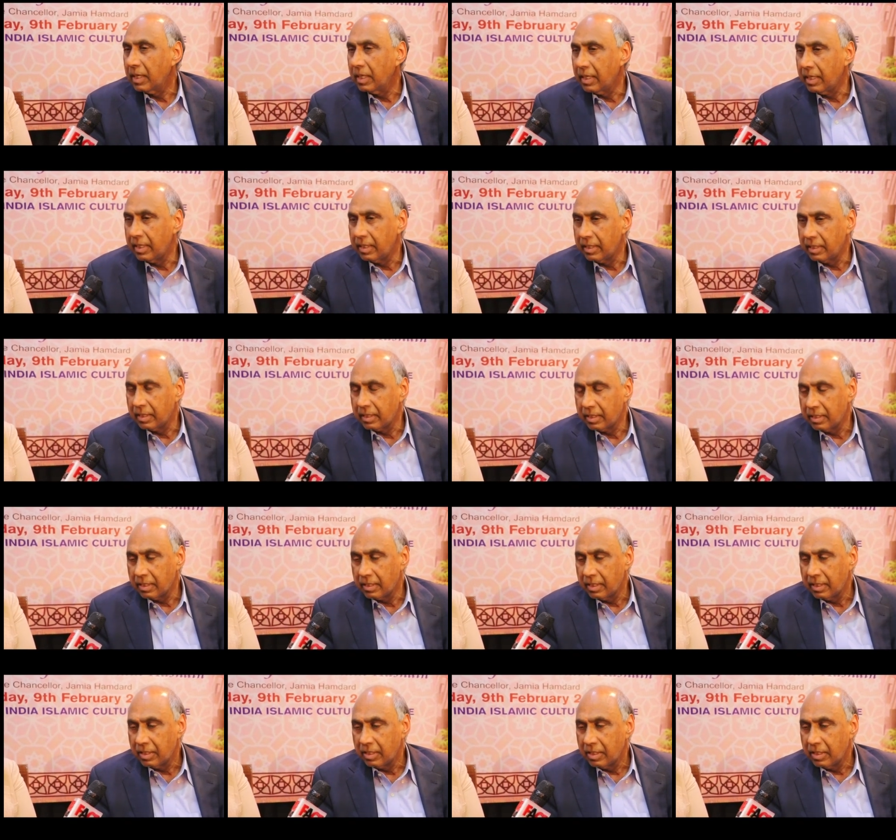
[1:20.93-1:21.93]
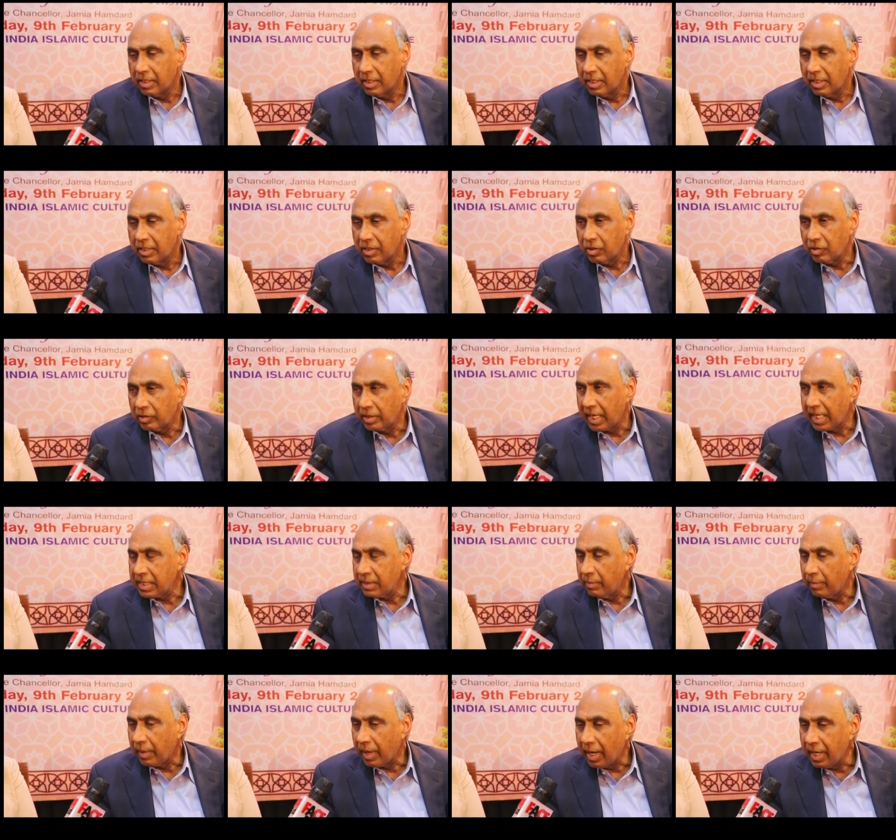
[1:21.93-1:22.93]
and so
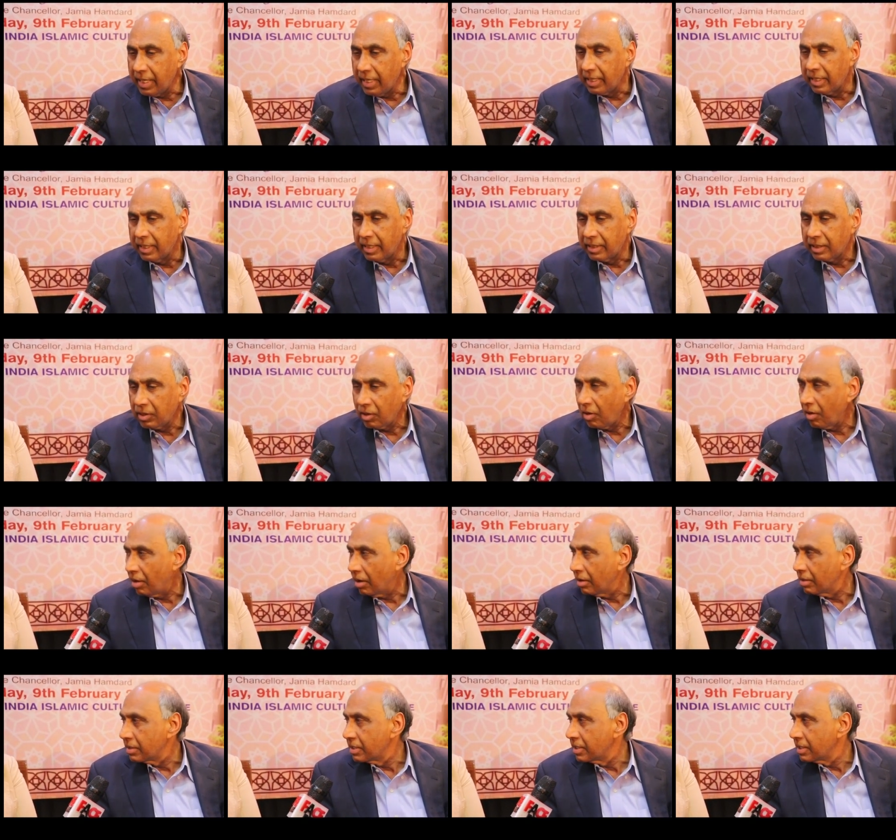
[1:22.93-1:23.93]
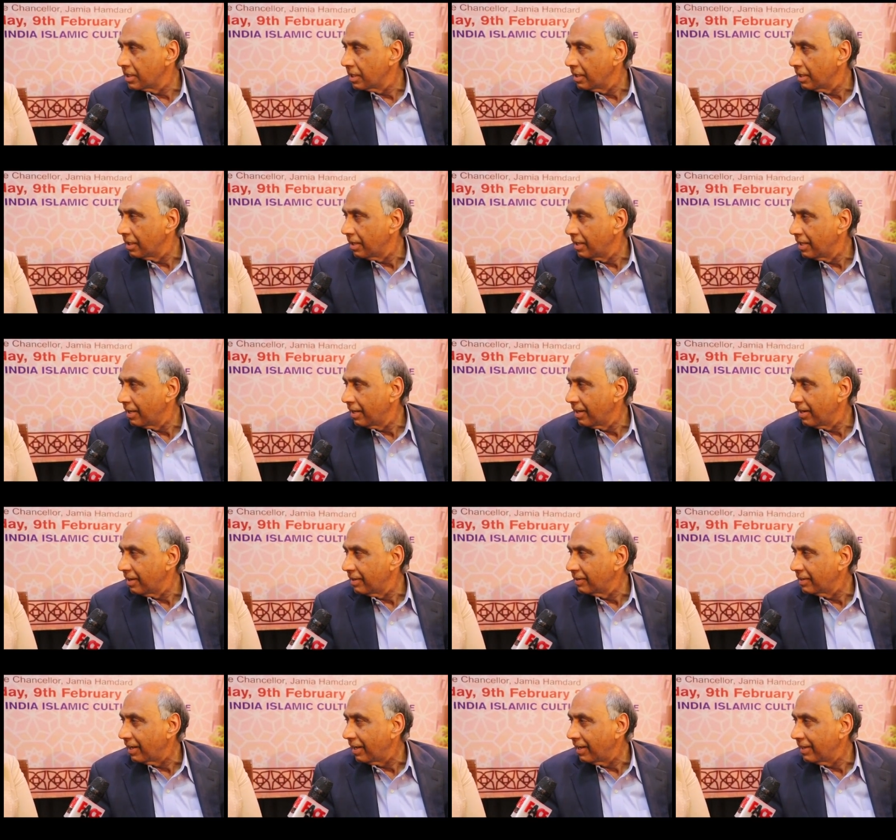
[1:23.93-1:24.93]
that's my thoughts
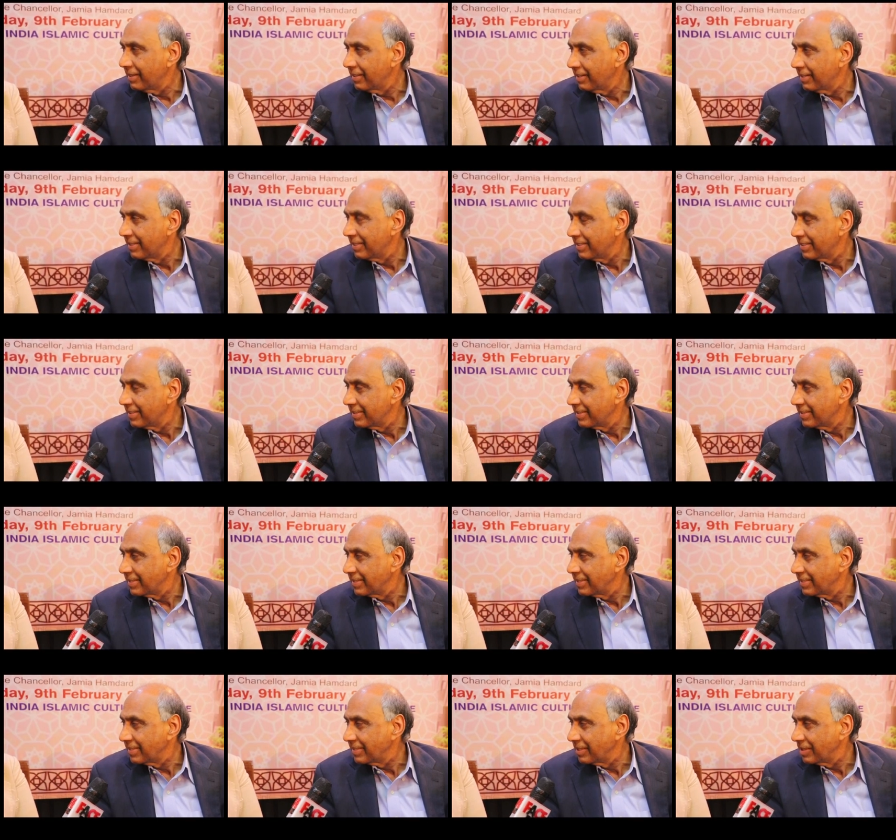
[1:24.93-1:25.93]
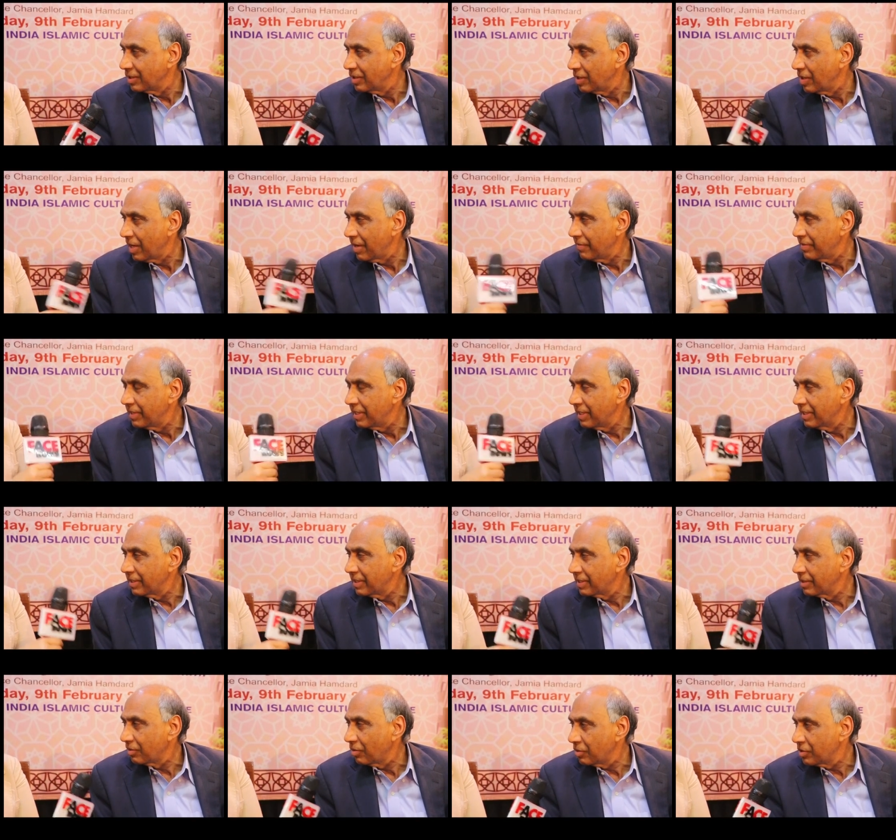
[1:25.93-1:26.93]
on that. You have any
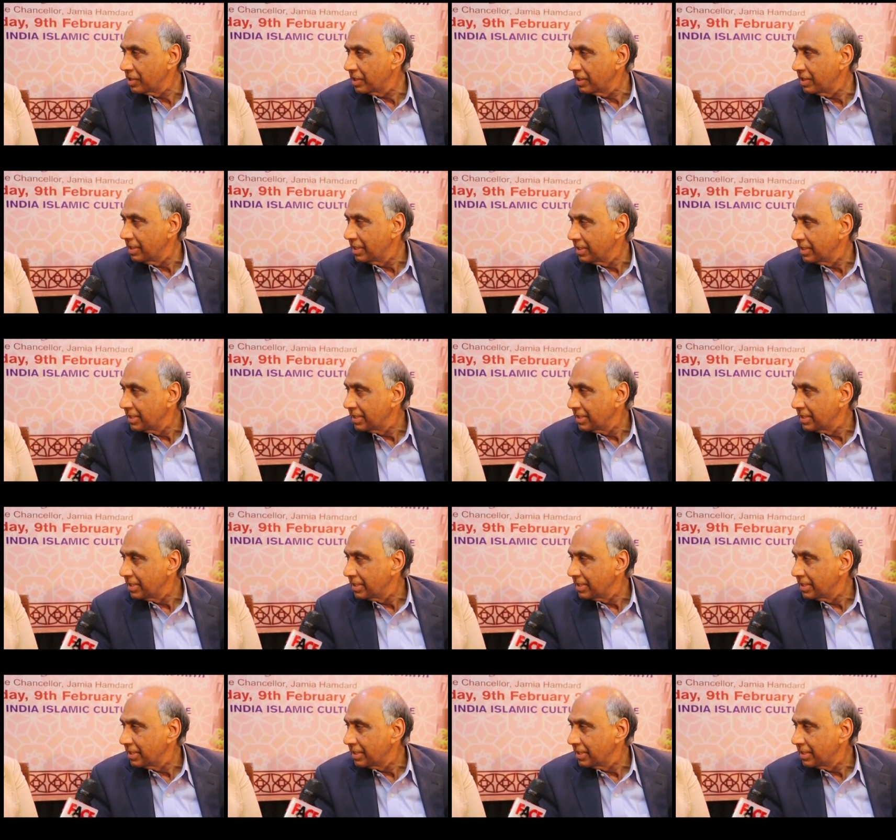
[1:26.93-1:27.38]
other question?